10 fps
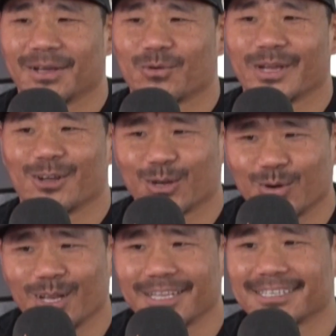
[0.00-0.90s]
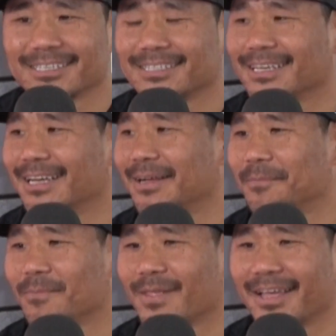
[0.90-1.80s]
quite alcoholic right.
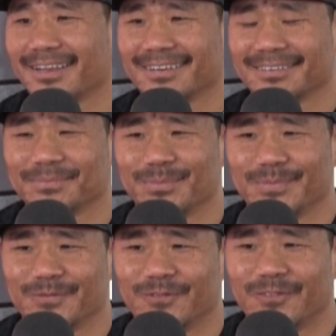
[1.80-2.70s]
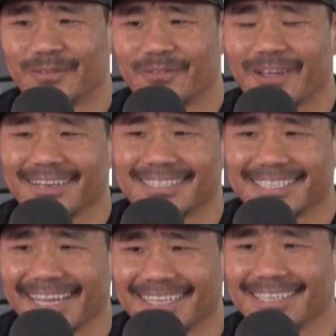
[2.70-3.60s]
and felt
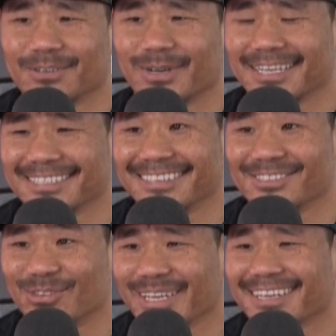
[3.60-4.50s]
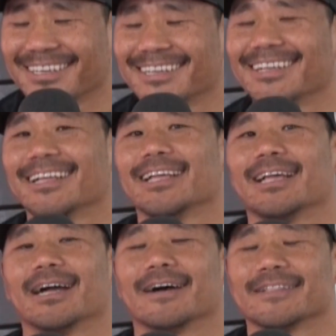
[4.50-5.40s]
shaky when I didn't drink.
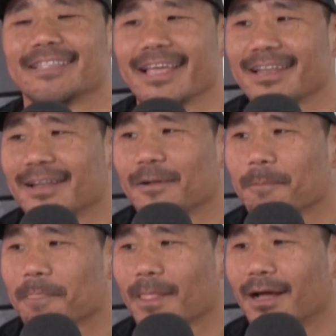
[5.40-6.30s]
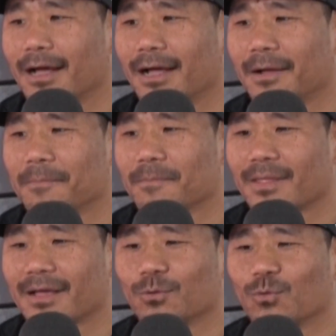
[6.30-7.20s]
Then,
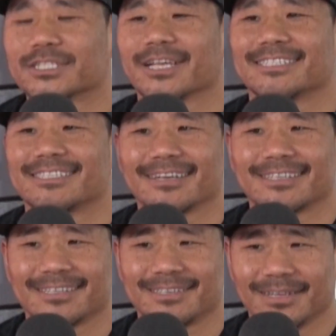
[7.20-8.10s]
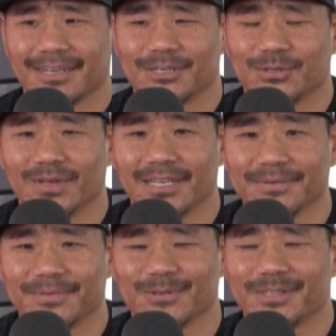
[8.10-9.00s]
once I started to
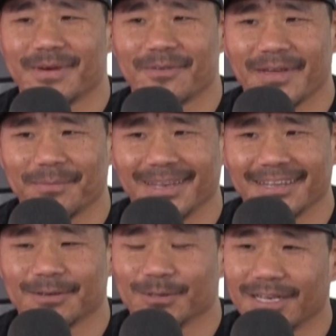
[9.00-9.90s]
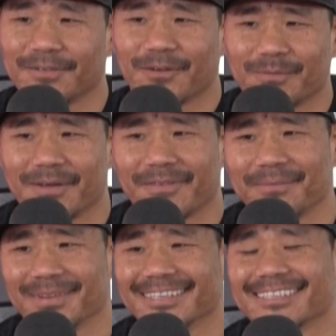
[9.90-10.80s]
live with my family, live for my
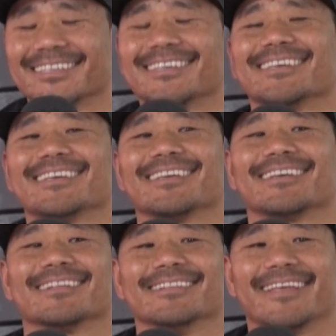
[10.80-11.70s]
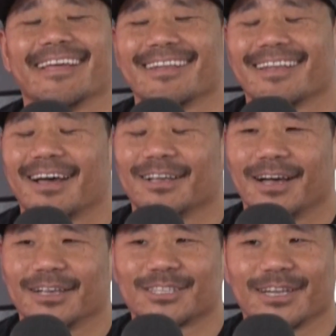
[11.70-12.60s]
family, then
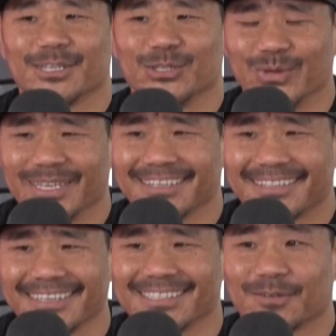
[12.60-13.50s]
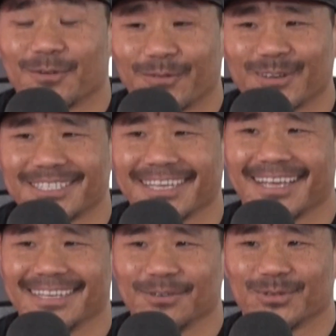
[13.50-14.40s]
I started doing the things. The first thing I
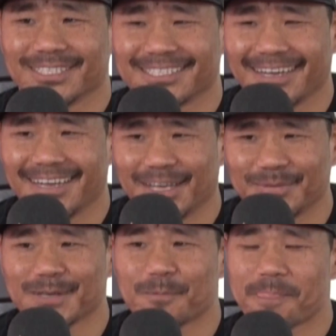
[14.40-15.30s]
did was skydiving,